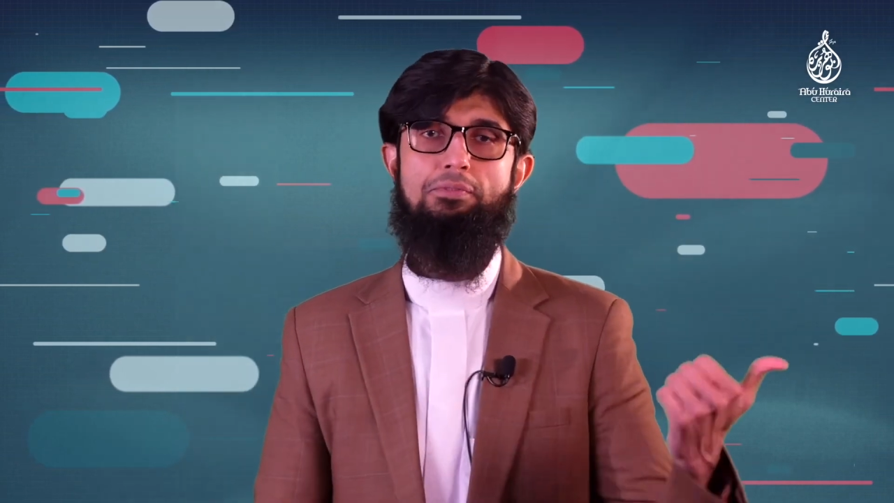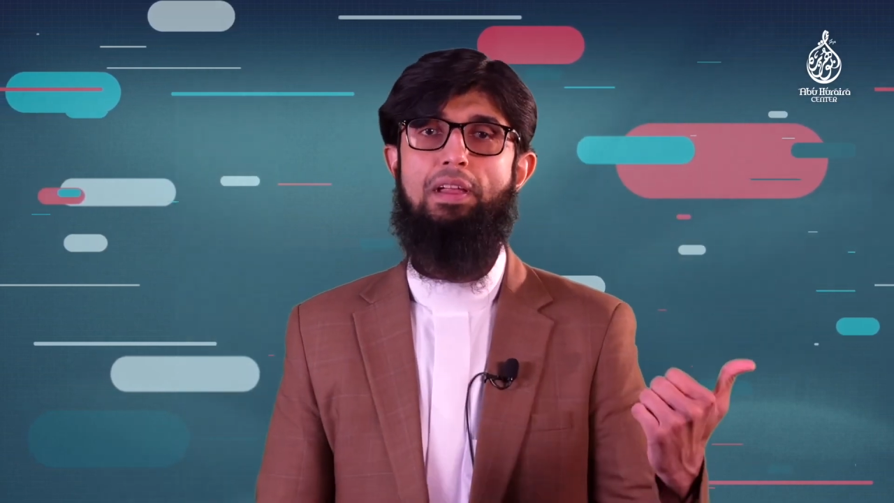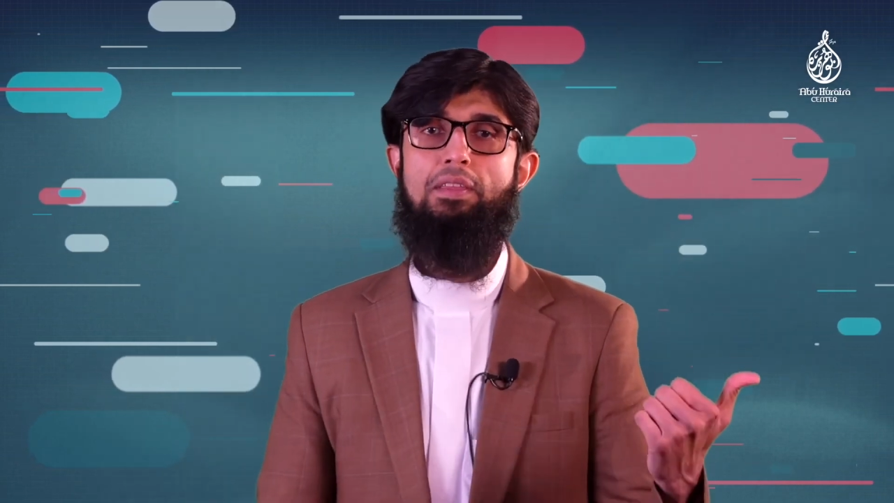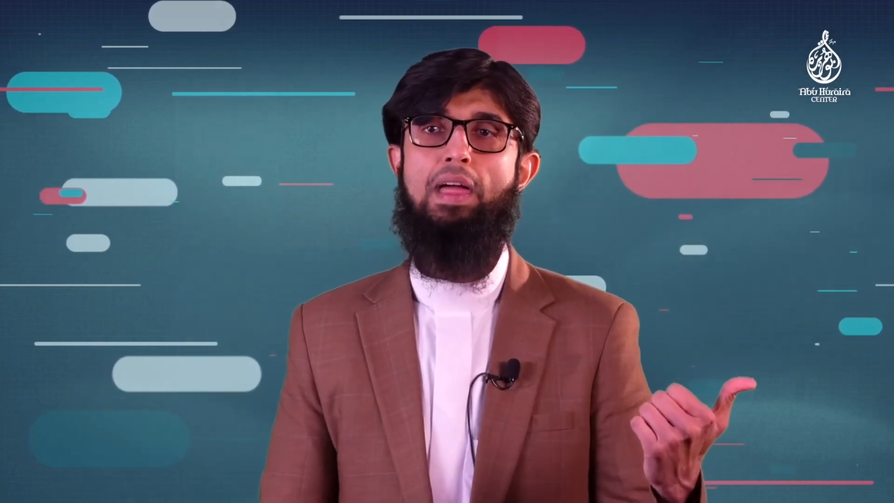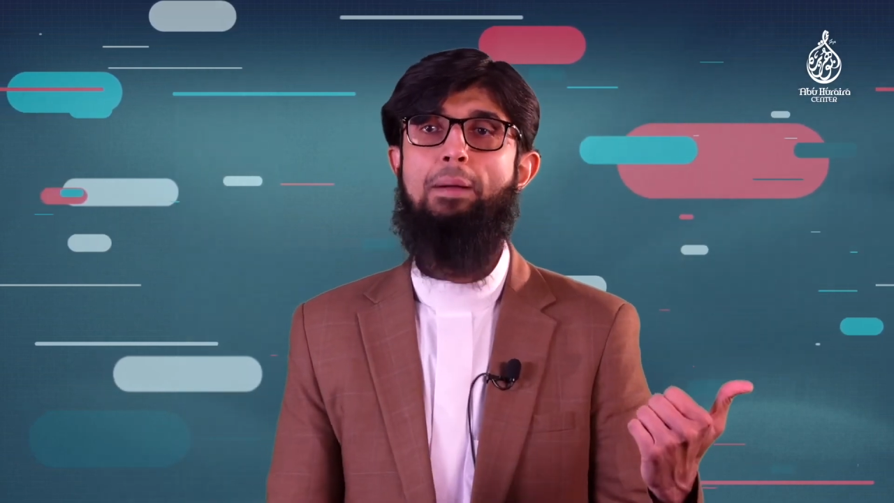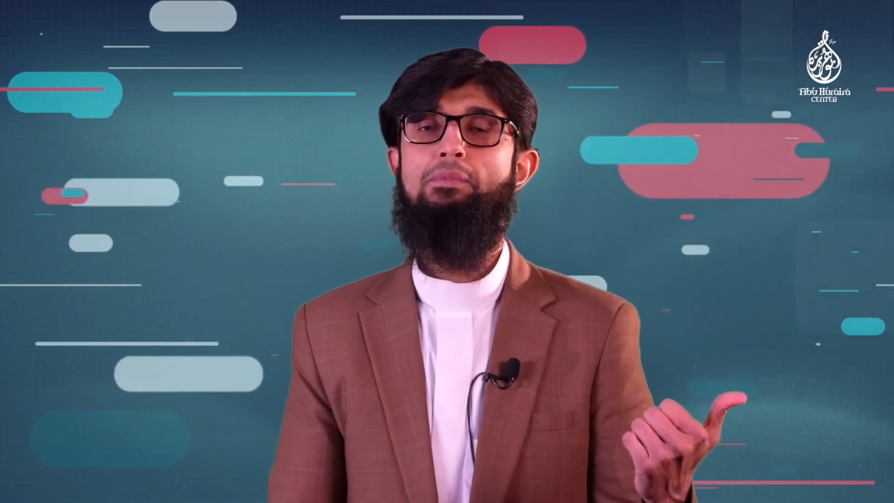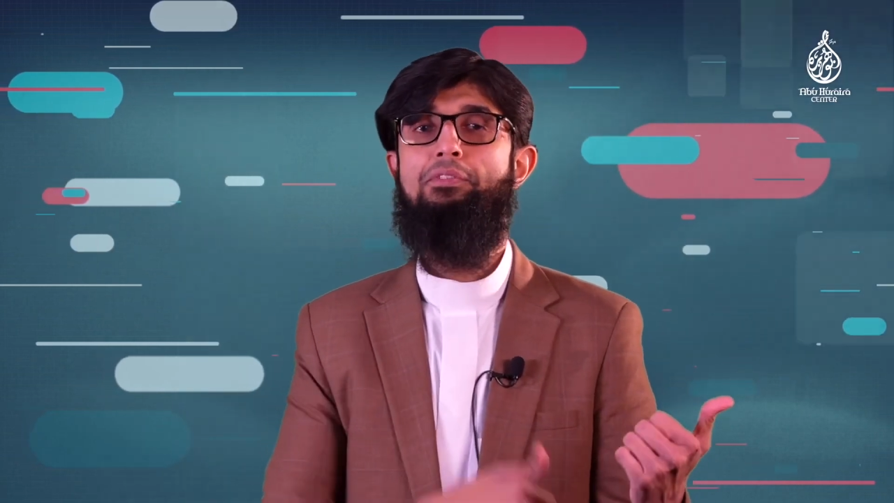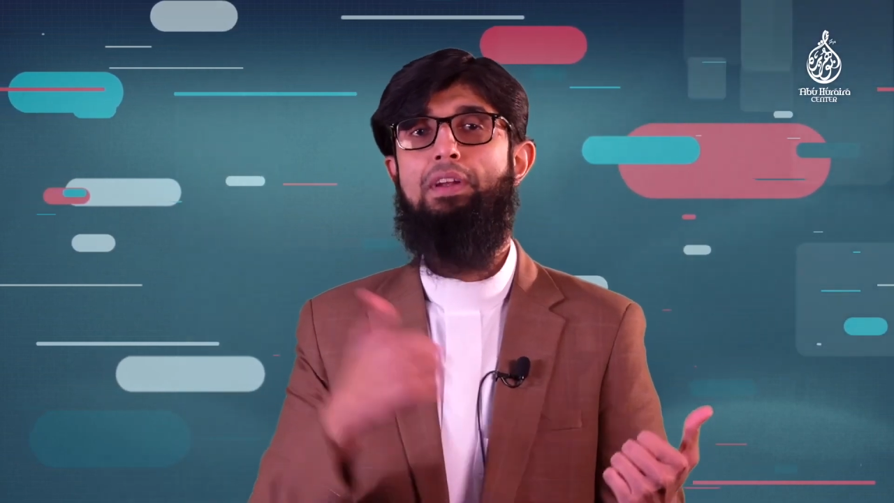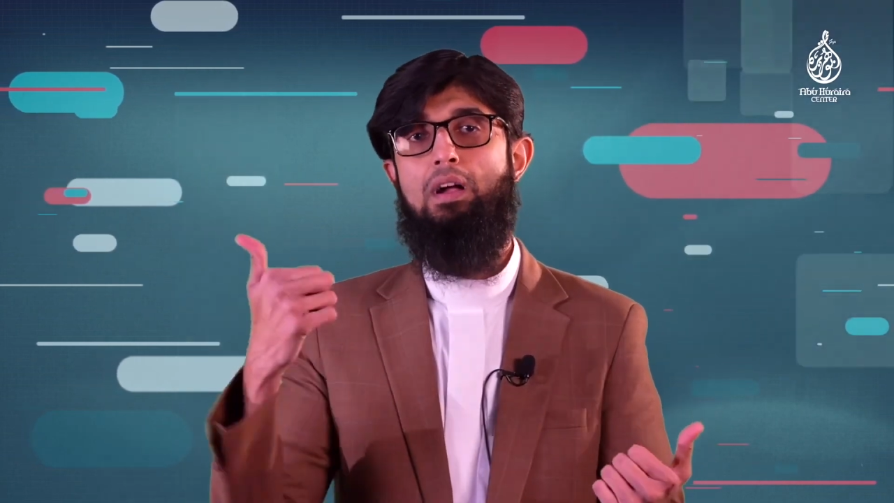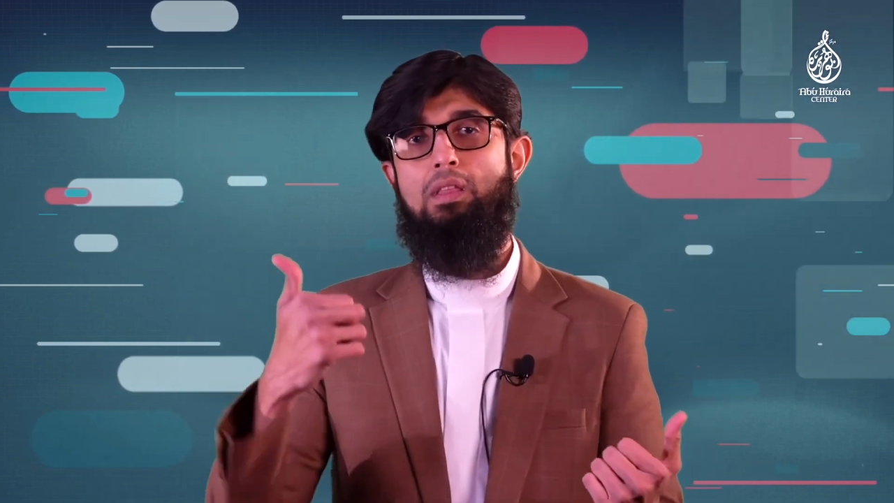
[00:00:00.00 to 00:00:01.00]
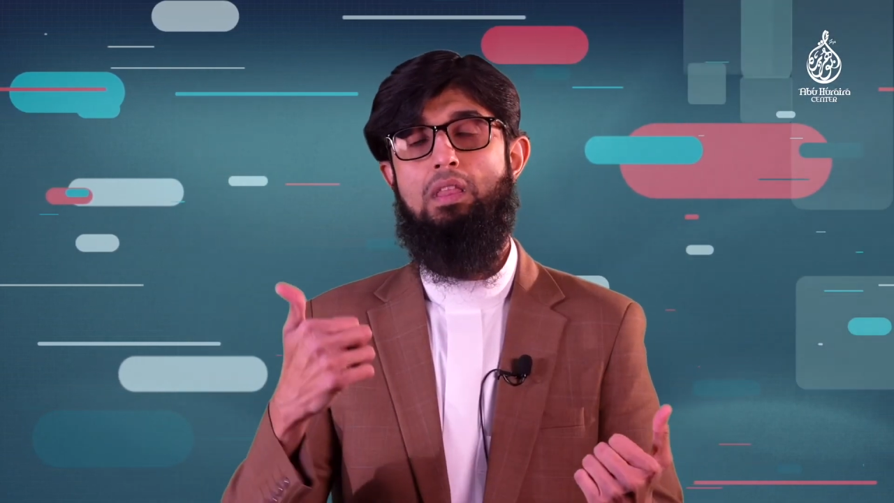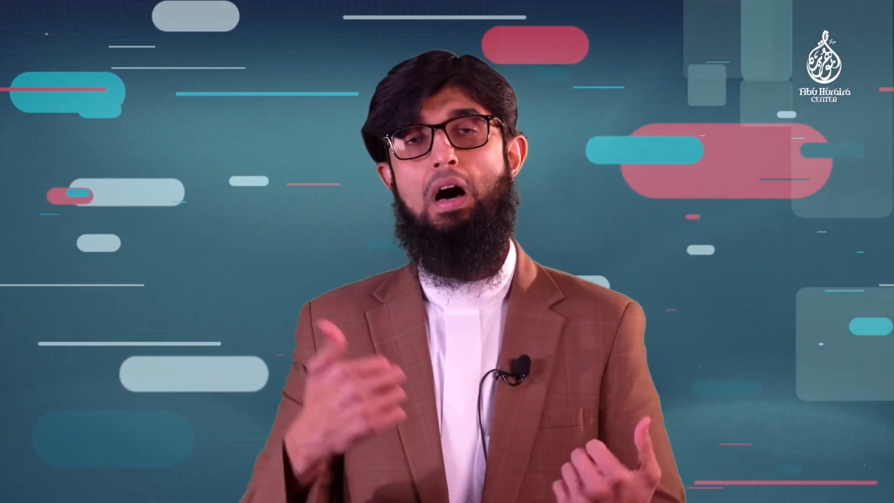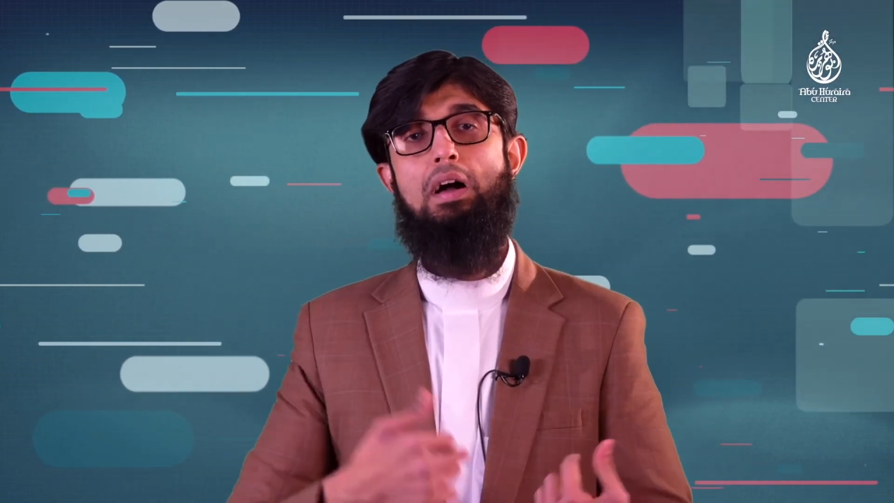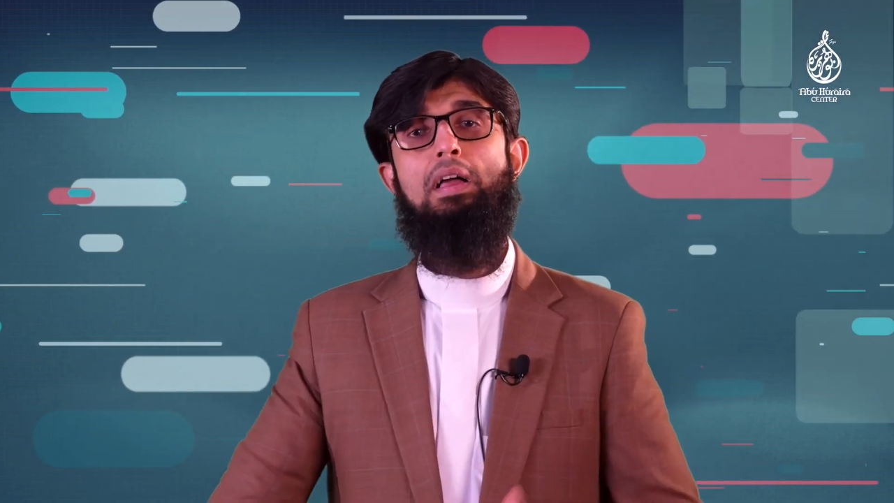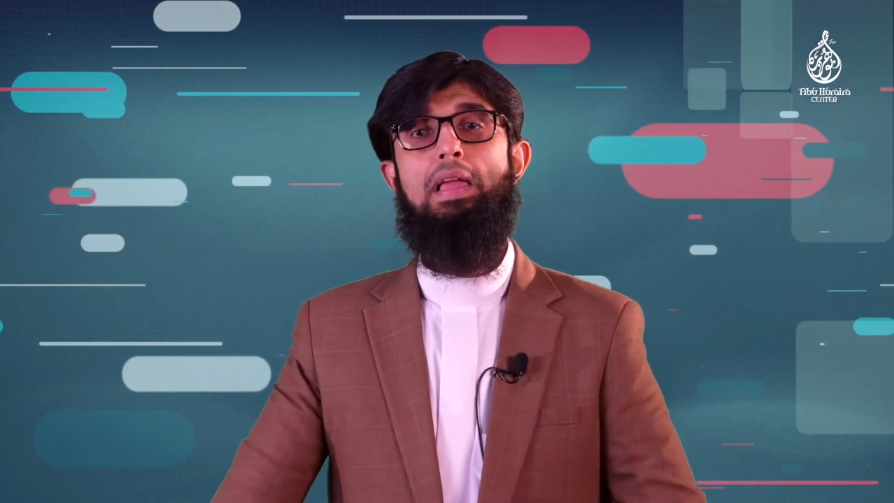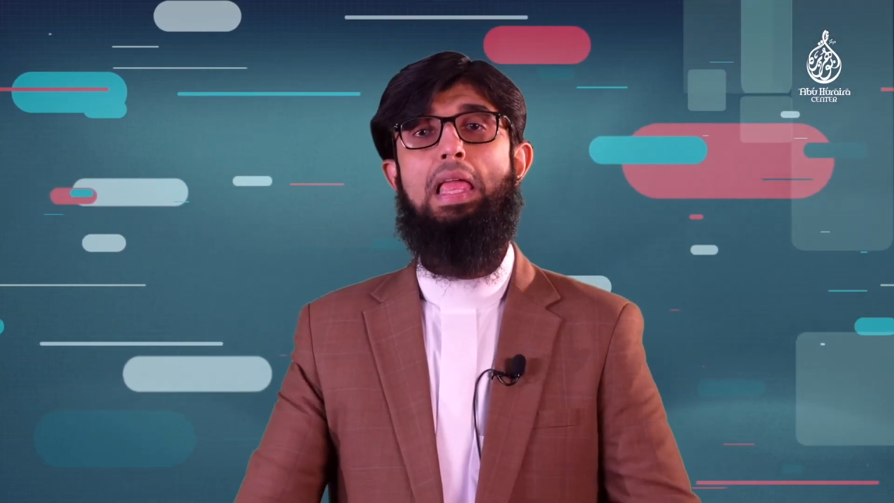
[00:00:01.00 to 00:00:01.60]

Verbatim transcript: fear them, fear Allah.